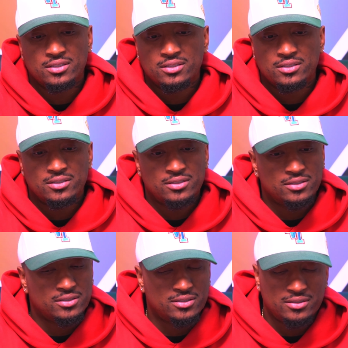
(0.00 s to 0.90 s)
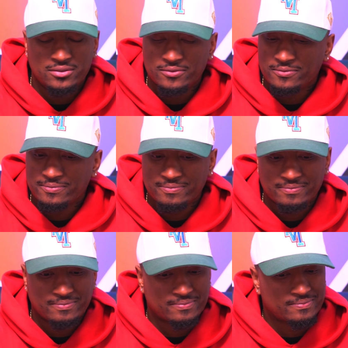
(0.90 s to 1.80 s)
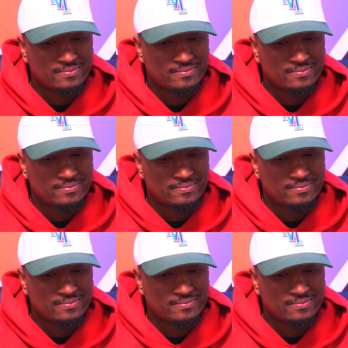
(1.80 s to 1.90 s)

Nothing is said.